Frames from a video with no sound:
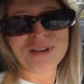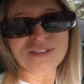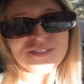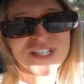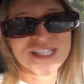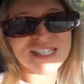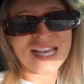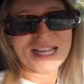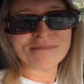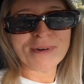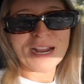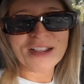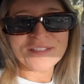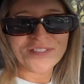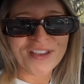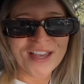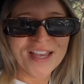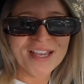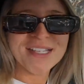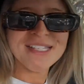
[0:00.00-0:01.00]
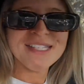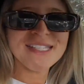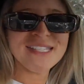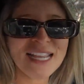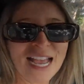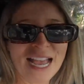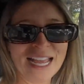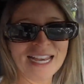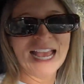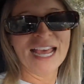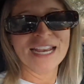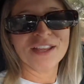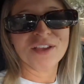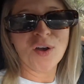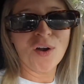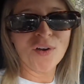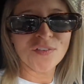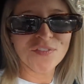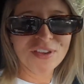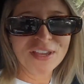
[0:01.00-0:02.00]
We've just had breakfast and had
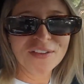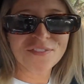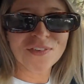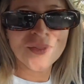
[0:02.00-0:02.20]
a coffee